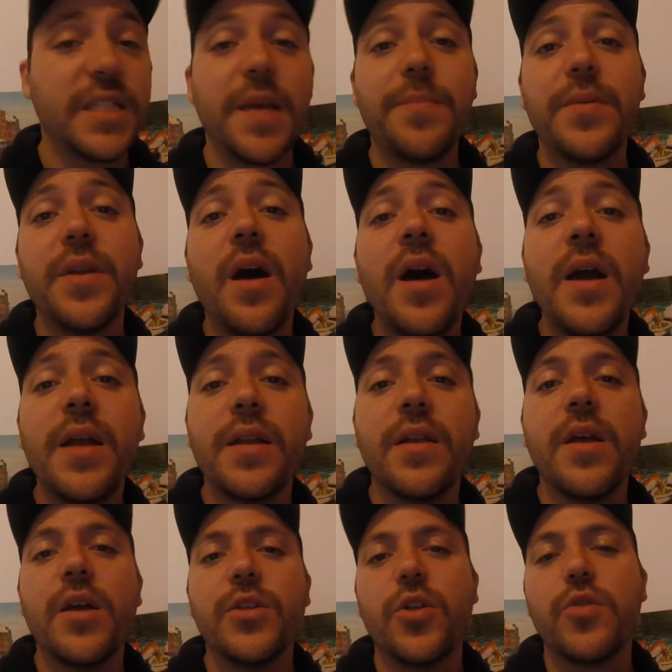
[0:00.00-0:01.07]
Step 9
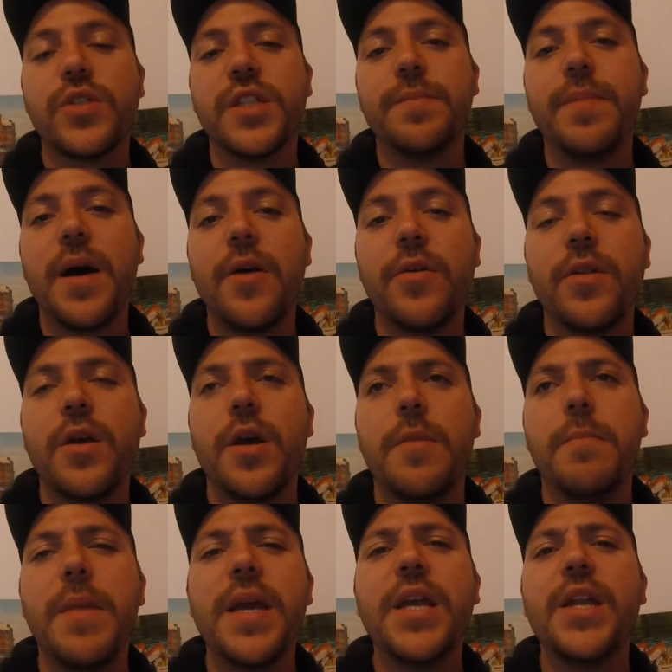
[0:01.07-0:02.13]
talks about
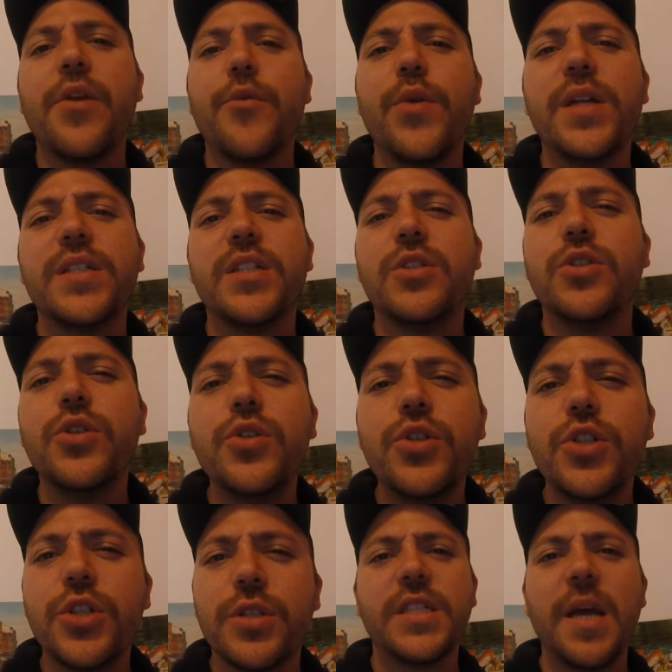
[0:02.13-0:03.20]
making a
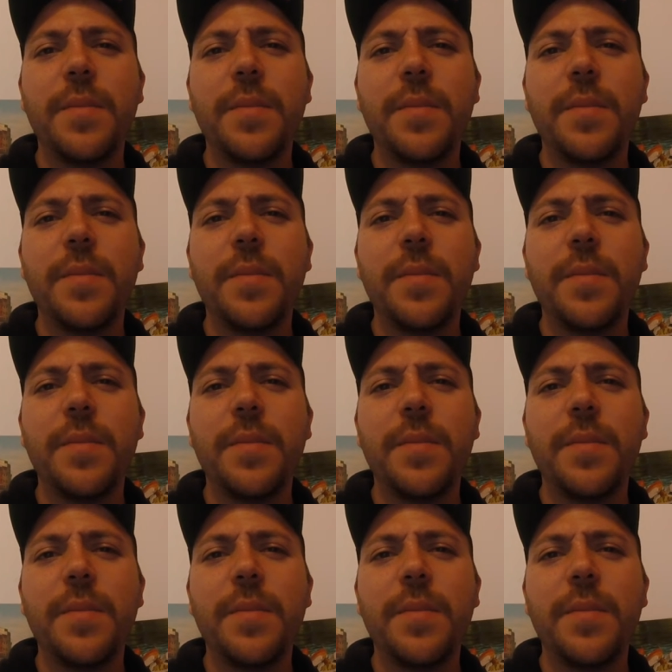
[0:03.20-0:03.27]
restitution.